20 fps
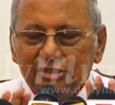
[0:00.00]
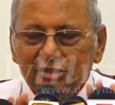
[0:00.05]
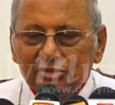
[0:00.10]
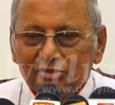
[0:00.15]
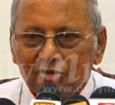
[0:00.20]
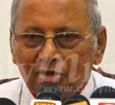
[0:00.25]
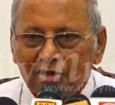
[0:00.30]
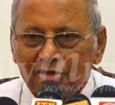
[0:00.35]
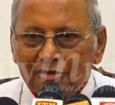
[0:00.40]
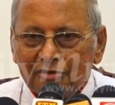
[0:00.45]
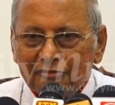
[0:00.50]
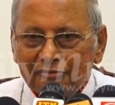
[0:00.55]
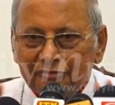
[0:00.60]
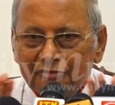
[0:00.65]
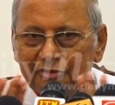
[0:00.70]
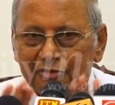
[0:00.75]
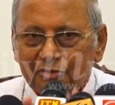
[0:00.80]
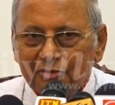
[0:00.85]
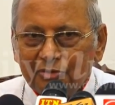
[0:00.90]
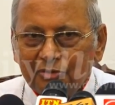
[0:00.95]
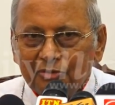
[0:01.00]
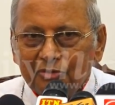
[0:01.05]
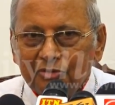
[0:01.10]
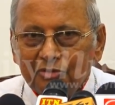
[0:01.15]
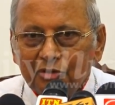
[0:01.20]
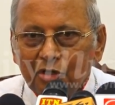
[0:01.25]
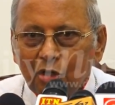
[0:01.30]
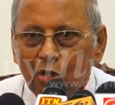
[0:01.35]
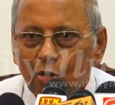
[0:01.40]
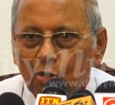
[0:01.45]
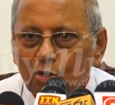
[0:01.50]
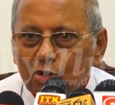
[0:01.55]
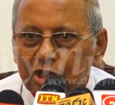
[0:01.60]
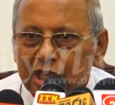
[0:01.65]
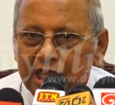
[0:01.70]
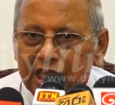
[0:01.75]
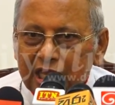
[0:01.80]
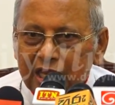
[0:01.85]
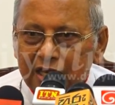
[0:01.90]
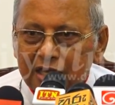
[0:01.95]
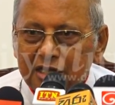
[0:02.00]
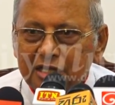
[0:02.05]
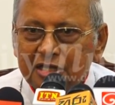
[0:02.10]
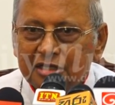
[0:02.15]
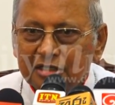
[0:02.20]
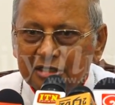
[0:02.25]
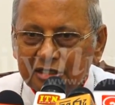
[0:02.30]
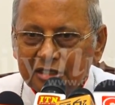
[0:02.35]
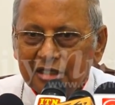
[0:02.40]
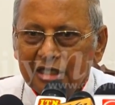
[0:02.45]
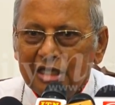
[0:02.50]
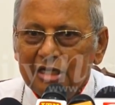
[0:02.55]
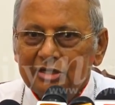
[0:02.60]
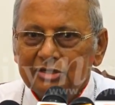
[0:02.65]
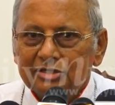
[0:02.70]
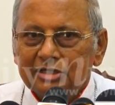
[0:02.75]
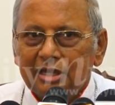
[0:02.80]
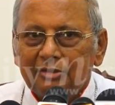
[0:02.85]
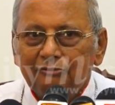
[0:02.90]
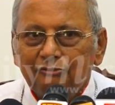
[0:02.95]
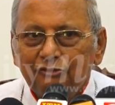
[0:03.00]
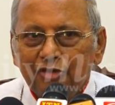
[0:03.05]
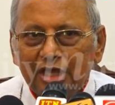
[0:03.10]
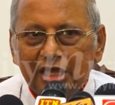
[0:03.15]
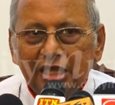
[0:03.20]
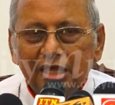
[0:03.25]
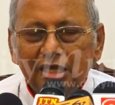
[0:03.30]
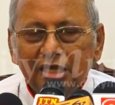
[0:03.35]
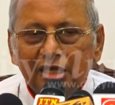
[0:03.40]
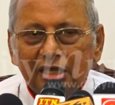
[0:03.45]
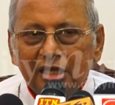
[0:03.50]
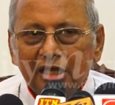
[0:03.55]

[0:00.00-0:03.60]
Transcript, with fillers: sort of, you know, low-keyed in some way